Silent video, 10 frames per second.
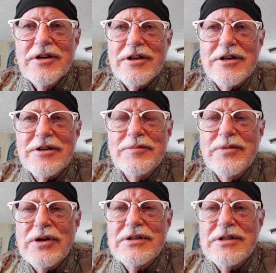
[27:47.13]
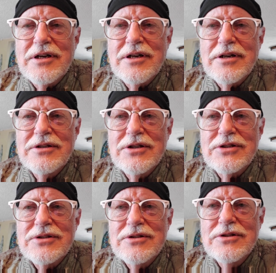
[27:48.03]
Um, but uh,
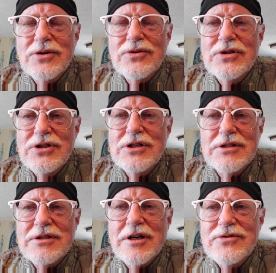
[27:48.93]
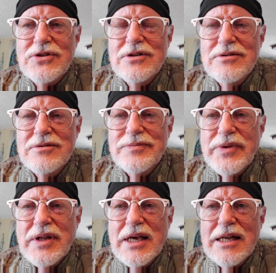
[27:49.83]
just know that Jesus loves you
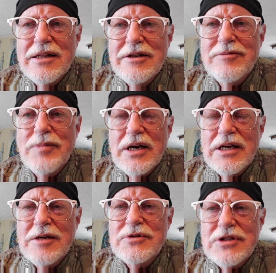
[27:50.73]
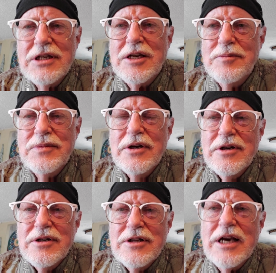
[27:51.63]
and live by him. Seek him.
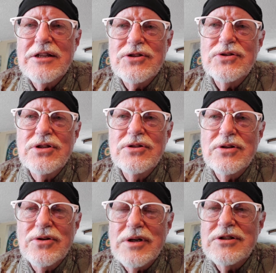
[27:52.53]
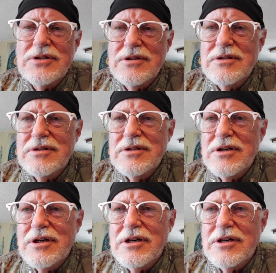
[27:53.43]
The answer to the question,
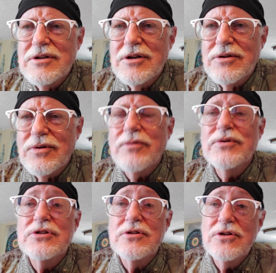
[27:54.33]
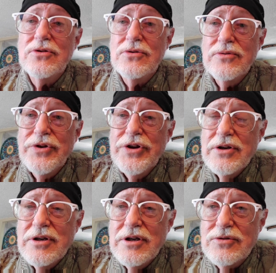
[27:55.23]
uh, the, what we should do,
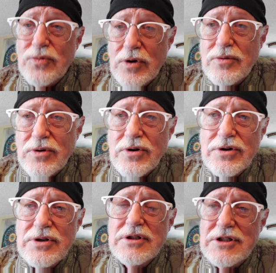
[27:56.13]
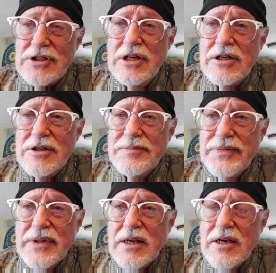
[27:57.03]
is one word seek.
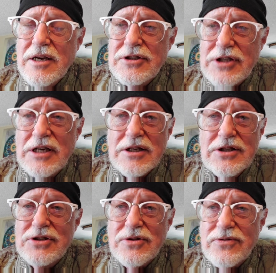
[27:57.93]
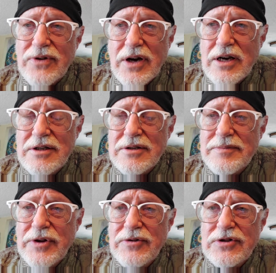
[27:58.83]
Seek and you shall find.
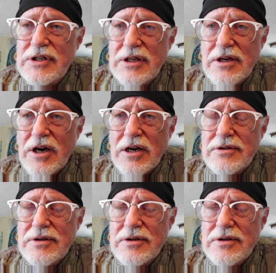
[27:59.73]
You seek God.